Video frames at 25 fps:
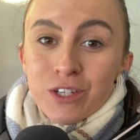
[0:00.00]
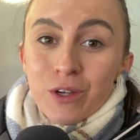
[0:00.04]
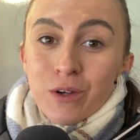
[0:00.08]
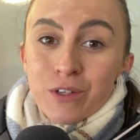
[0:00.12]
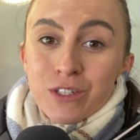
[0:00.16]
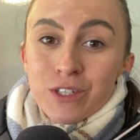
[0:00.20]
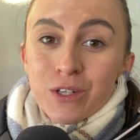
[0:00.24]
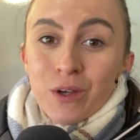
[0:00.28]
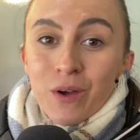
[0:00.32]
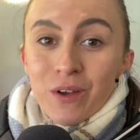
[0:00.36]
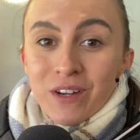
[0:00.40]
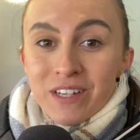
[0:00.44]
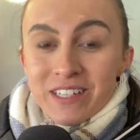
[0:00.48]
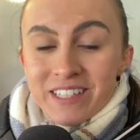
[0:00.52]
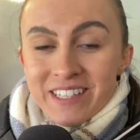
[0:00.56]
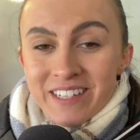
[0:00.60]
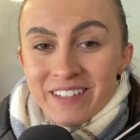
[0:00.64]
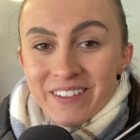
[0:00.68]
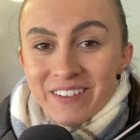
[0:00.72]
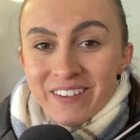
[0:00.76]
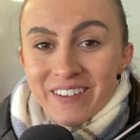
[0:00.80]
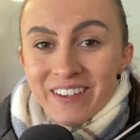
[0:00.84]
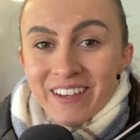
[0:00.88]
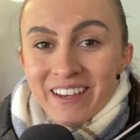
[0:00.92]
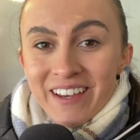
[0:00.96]
Goss got it
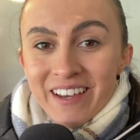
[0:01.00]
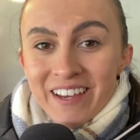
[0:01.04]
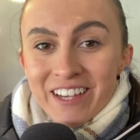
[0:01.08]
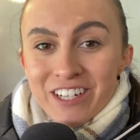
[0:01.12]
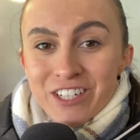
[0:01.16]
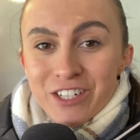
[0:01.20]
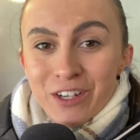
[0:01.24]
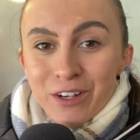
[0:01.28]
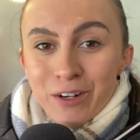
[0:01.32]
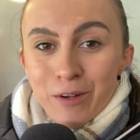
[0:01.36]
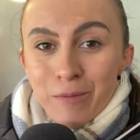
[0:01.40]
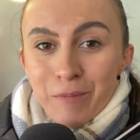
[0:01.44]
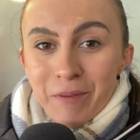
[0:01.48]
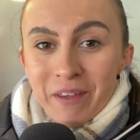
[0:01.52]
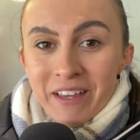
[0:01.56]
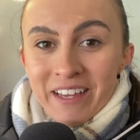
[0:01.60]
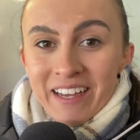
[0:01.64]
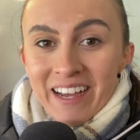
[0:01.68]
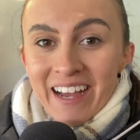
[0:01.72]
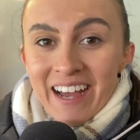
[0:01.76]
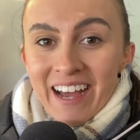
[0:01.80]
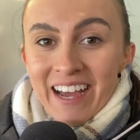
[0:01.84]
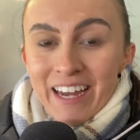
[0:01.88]
to John Obika